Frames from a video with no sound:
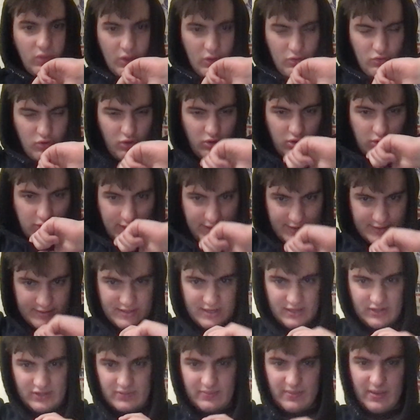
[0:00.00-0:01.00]
Oh,
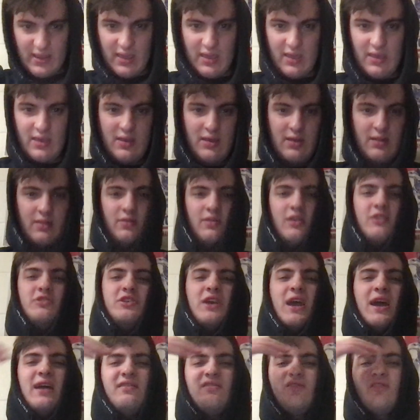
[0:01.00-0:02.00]
excuse me. The
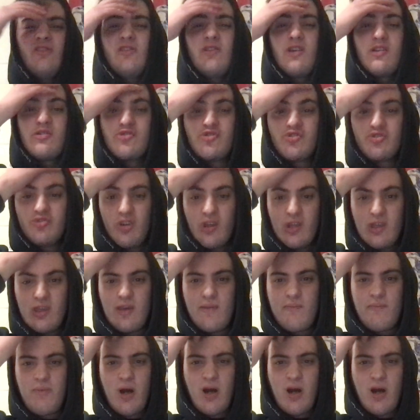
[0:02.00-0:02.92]
Chats are an Australian